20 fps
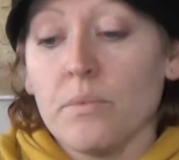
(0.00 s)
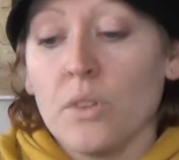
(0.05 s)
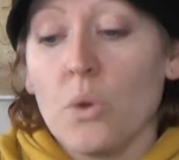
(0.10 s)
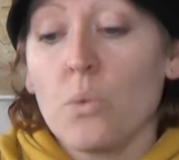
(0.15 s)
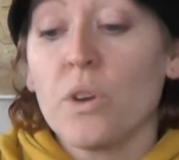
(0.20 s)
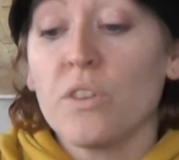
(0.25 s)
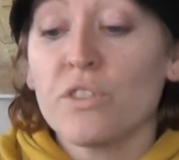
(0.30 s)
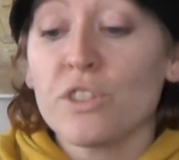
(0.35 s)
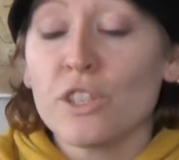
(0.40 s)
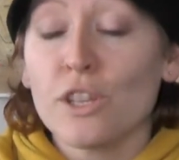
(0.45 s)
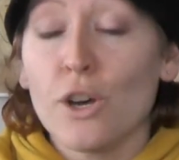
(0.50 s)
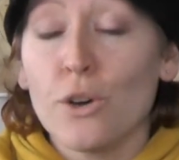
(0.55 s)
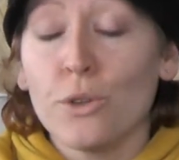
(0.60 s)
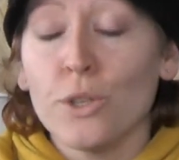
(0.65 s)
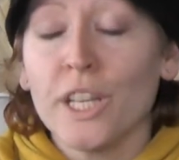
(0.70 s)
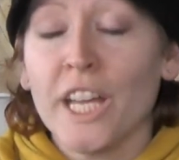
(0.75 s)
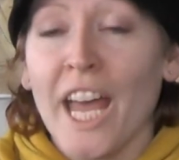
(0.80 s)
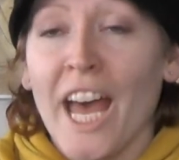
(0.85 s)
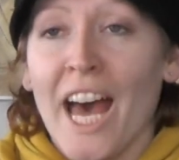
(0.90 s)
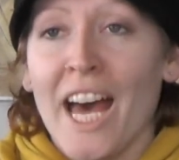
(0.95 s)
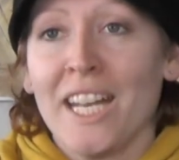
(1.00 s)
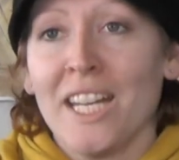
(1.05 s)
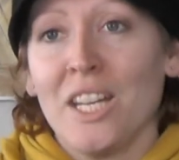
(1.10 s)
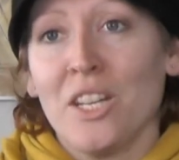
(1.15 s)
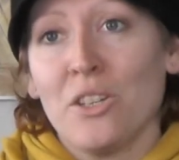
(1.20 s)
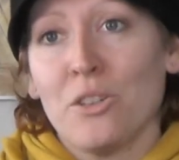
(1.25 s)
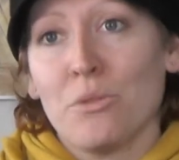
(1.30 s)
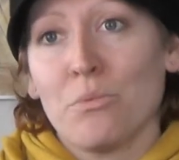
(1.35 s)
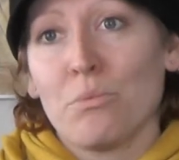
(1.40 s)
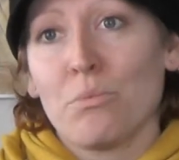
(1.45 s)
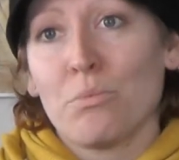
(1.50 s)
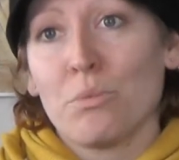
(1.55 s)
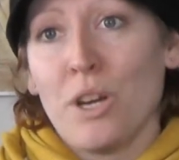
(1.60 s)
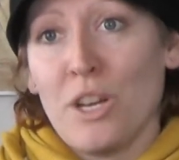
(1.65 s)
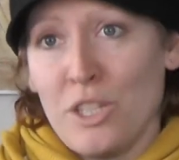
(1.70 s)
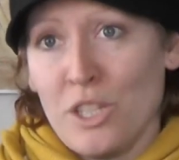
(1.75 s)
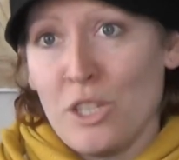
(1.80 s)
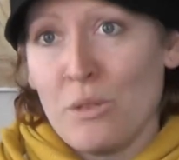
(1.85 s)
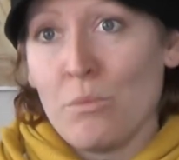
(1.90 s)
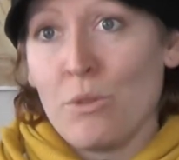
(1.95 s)
we've slowly added
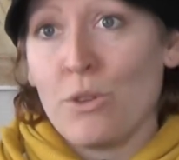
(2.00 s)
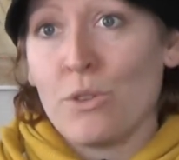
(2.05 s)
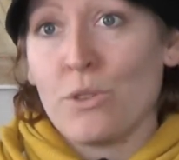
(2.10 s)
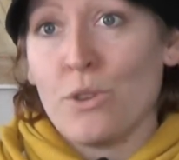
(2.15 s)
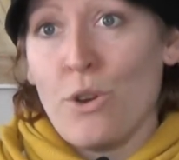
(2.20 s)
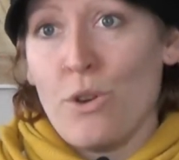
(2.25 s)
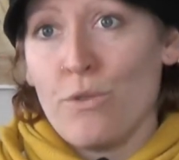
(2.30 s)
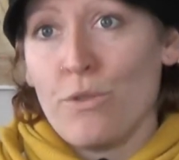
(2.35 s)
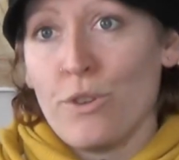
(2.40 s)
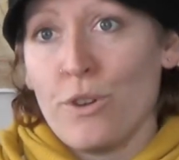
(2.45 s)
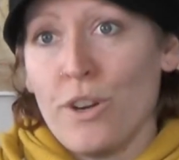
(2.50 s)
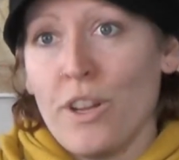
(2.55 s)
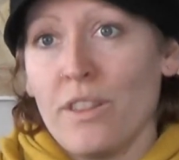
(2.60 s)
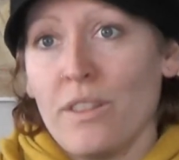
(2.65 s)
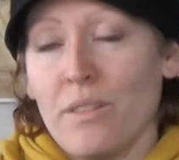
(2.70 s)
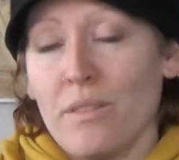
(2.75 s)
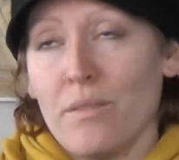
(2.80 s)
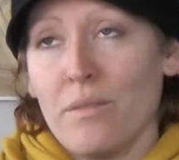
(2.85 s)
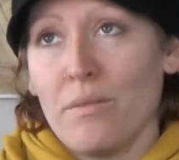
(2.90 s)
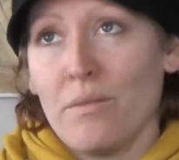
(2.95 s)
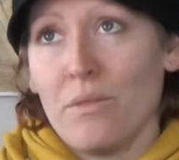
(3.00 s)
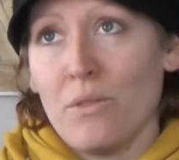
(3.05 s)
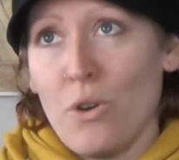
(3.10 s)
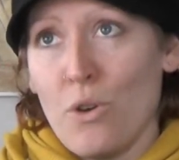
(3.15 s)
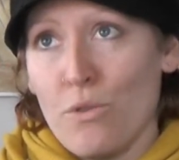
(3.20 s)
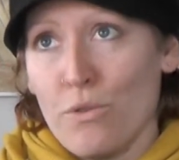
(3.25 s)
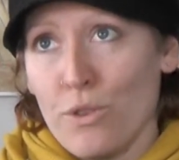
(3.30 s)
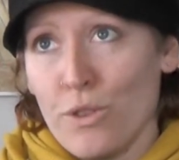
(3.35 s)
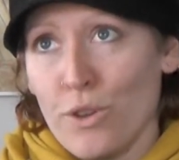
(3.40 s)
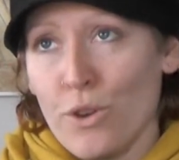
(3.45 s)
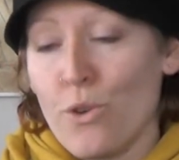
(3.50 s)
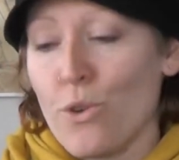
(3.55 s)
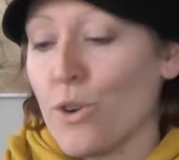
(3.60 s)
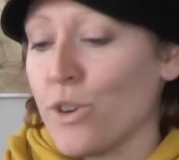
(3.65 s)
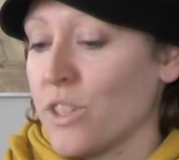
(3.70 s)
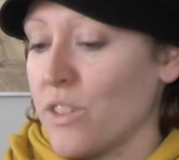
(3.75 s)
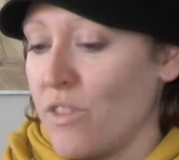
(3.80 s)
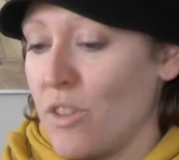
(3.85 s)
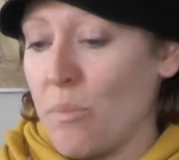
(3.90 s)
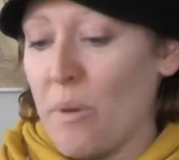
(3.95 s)
customers over the
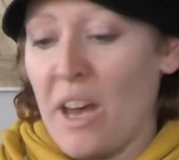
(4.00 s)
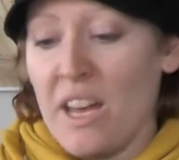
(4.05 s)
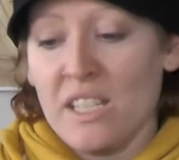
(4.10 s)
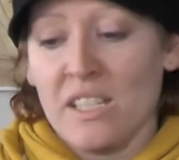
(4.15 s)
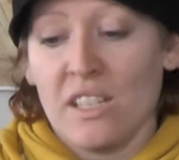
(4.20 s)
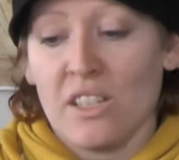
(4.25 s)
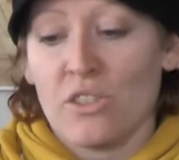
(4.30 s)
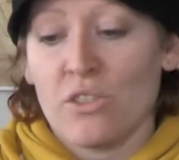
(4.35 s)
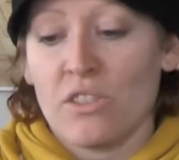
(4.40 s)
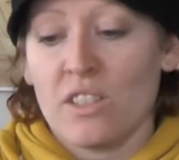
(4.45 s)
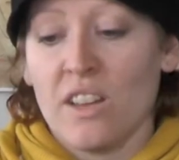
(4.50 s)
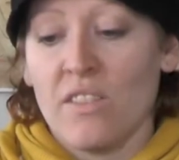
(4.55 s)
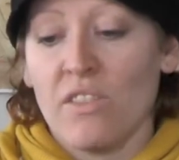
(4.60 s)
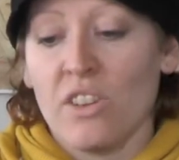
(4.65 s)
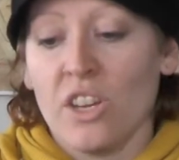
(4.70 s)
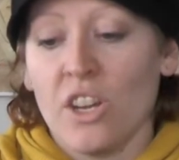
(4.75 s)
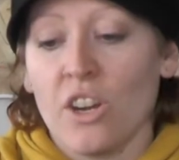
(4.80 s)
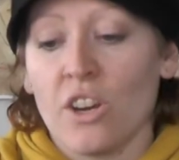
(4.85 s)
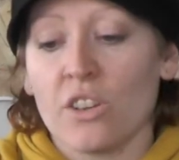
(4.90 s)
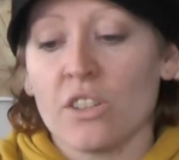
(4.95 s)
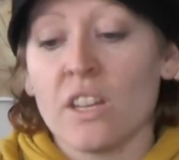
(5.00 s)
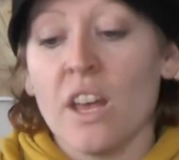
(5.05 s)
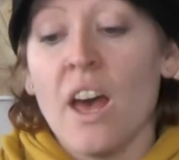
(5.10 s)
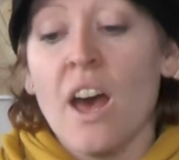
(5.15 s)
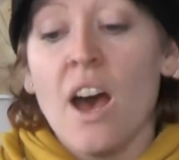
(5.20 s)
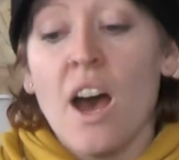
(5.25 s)
course of the past 6 or 7 years.